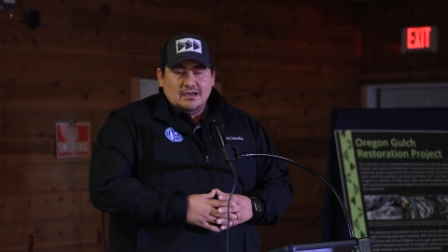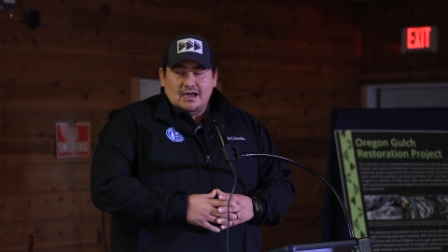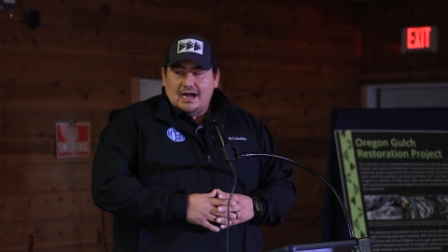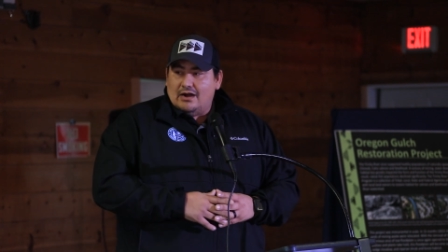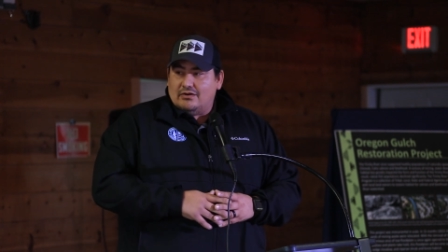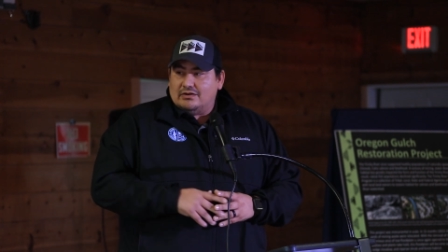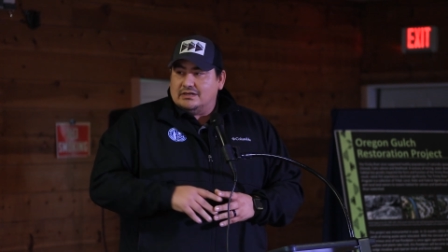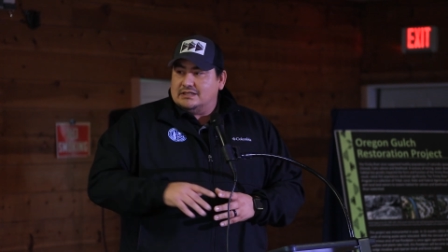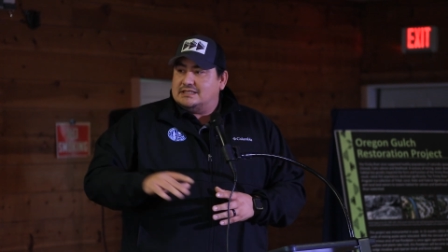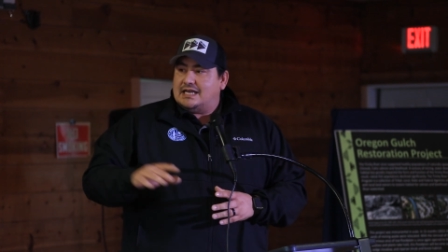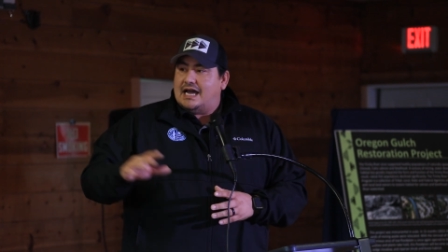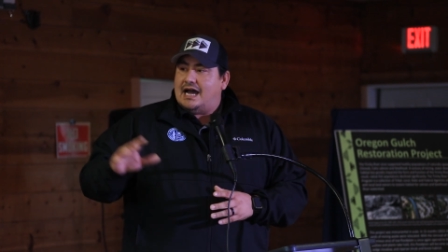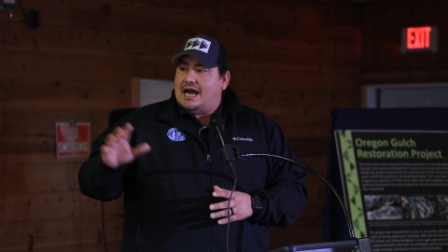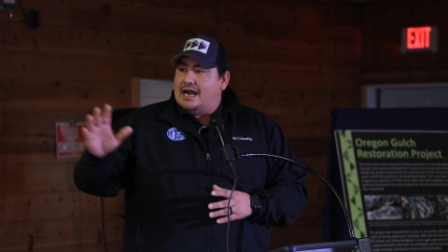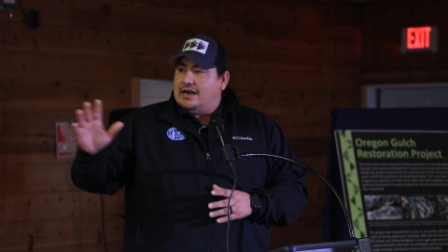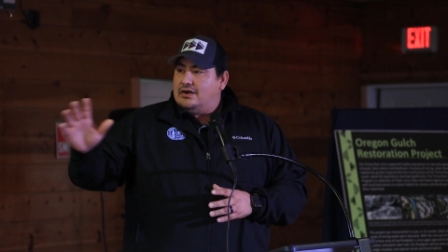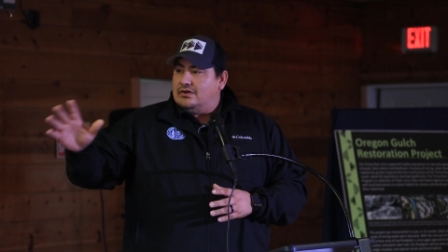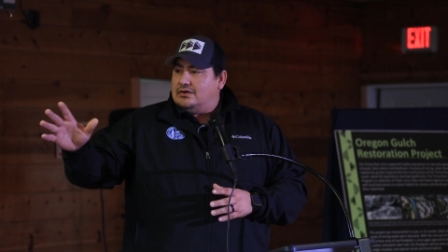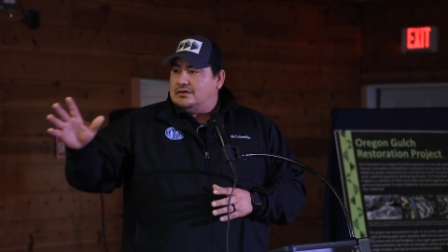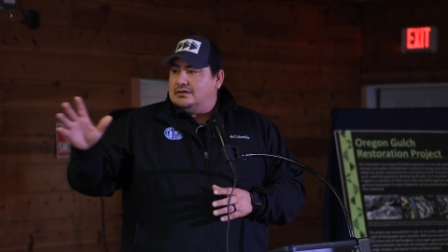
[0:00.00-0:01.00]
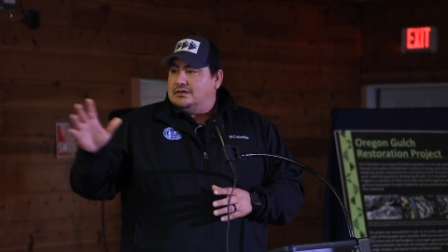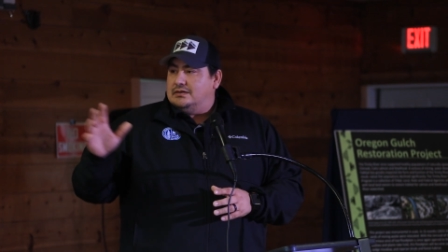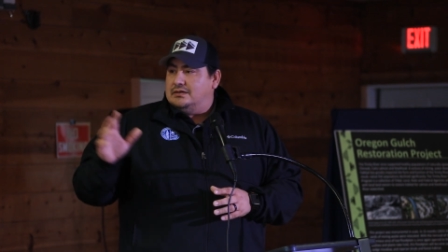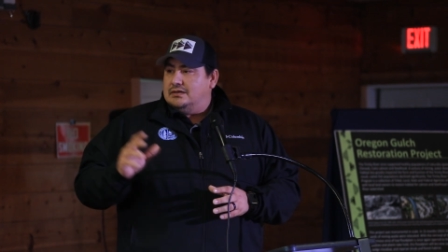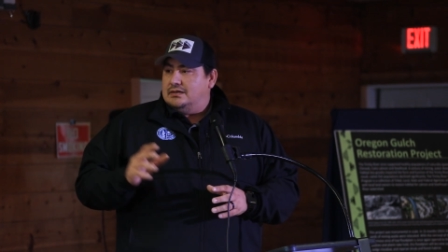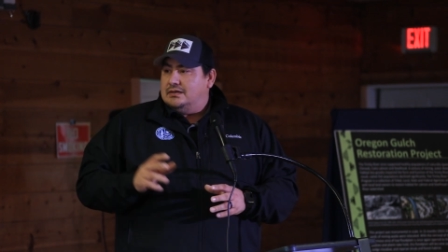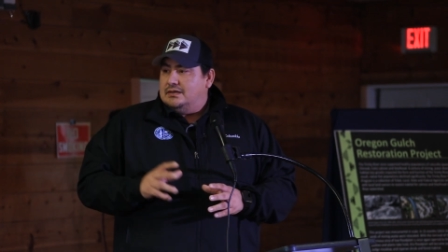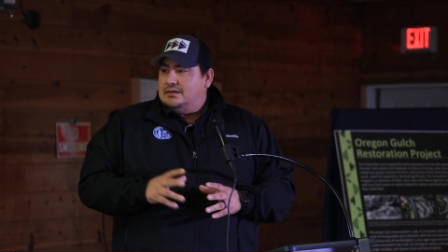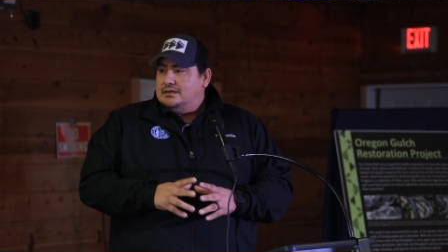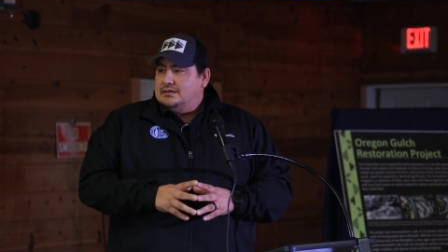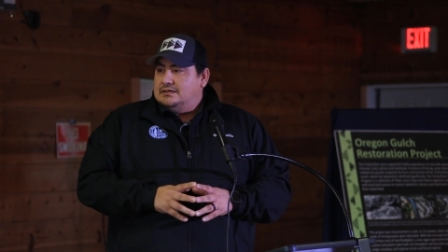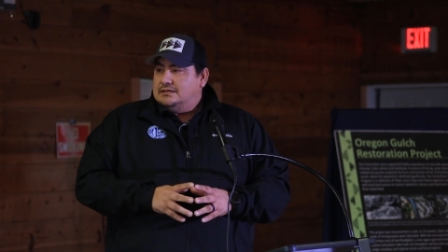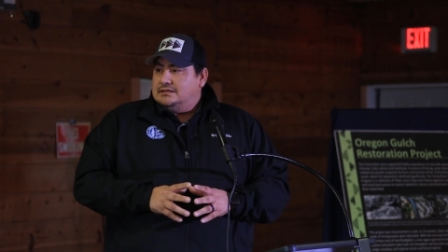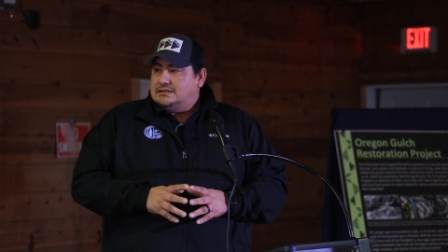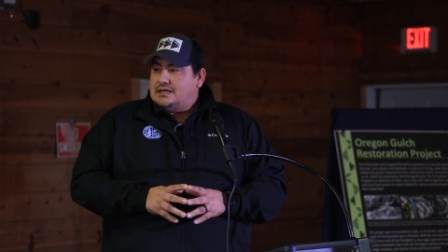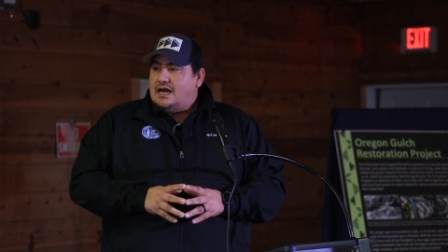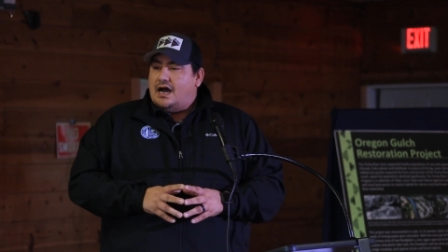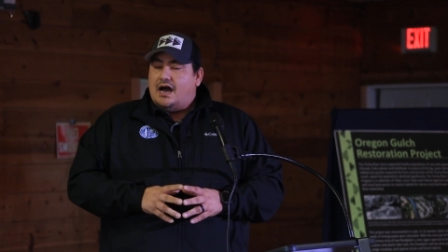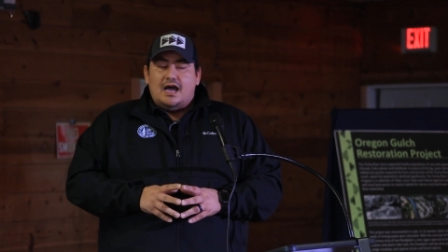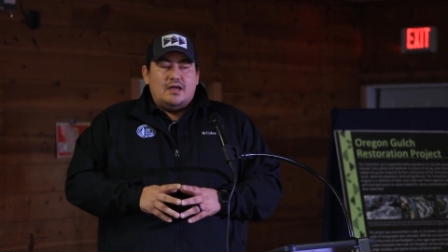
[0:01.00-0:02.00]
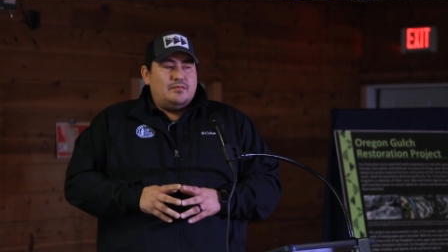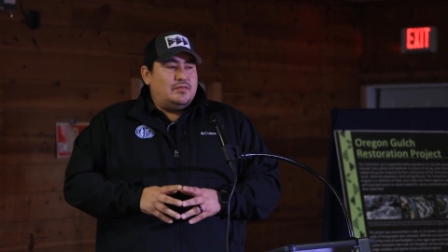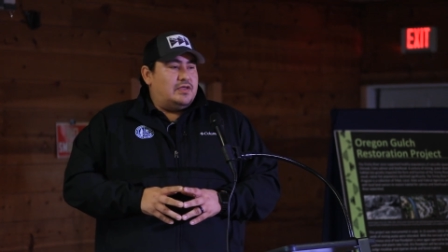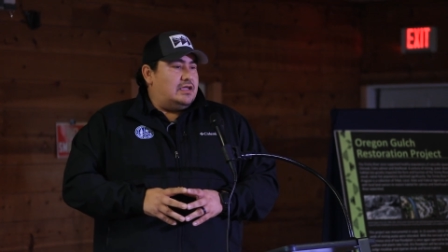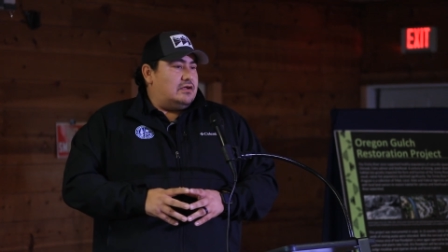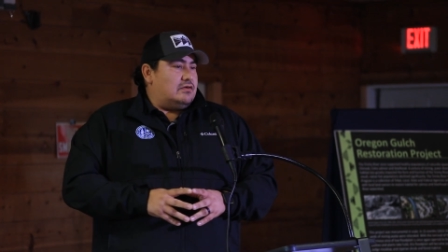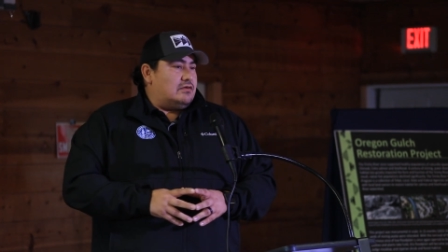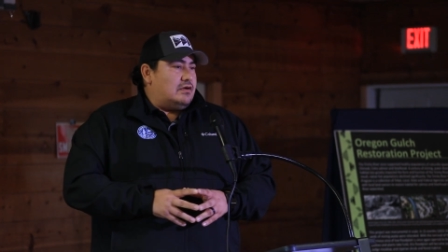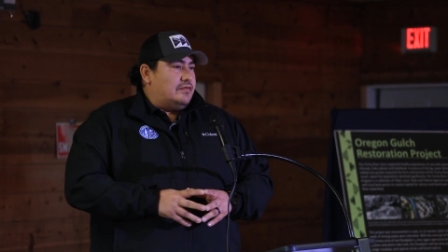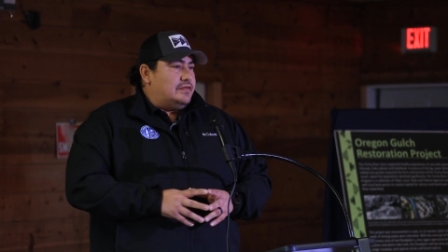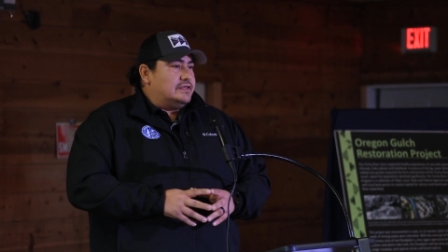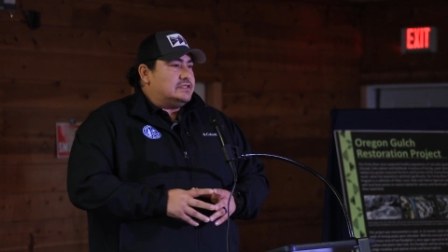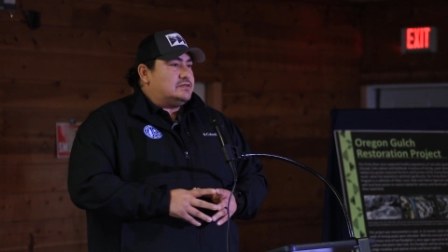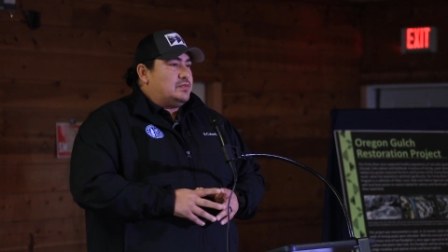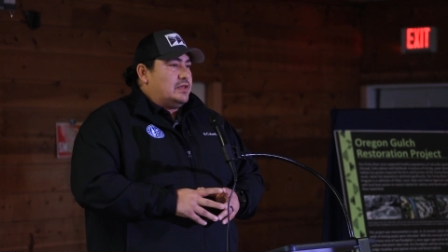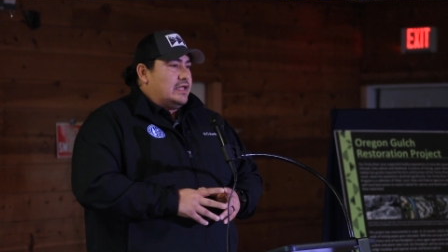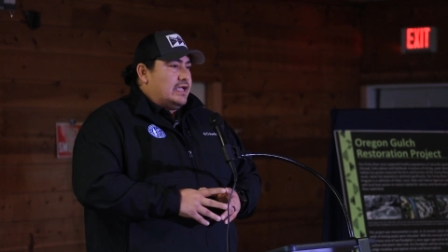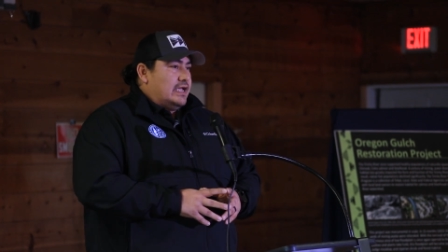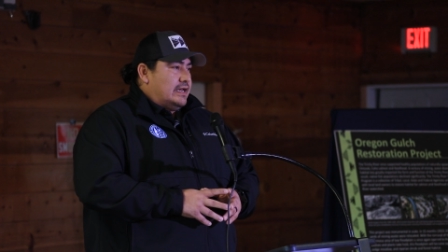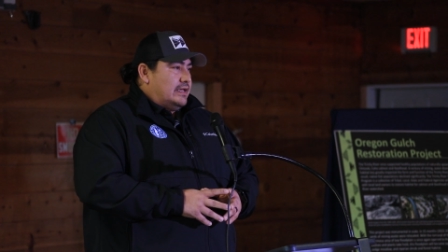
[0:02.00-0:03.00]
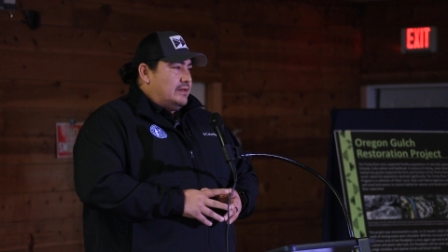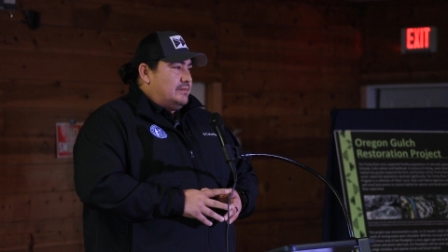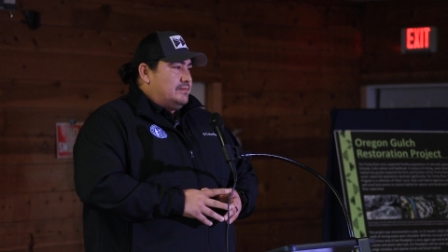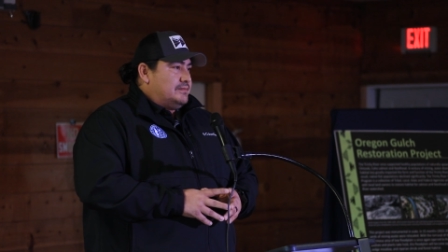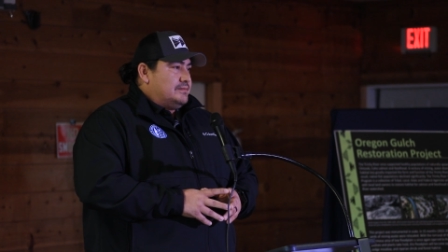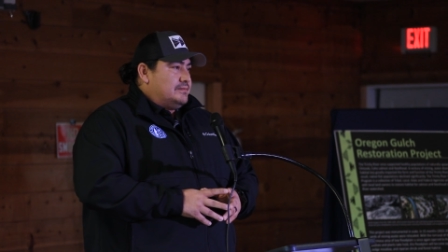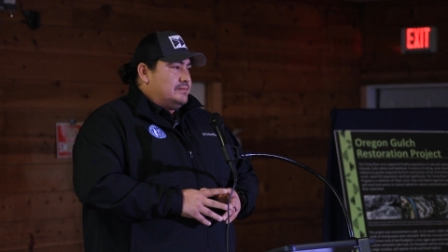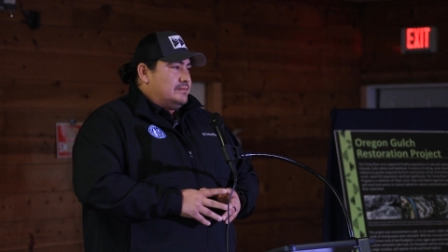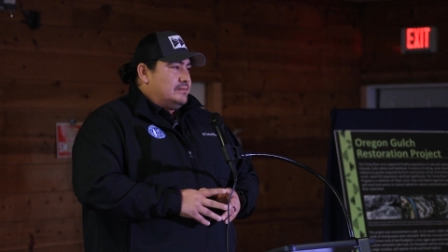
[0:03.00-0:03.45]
our entire time here on this planet.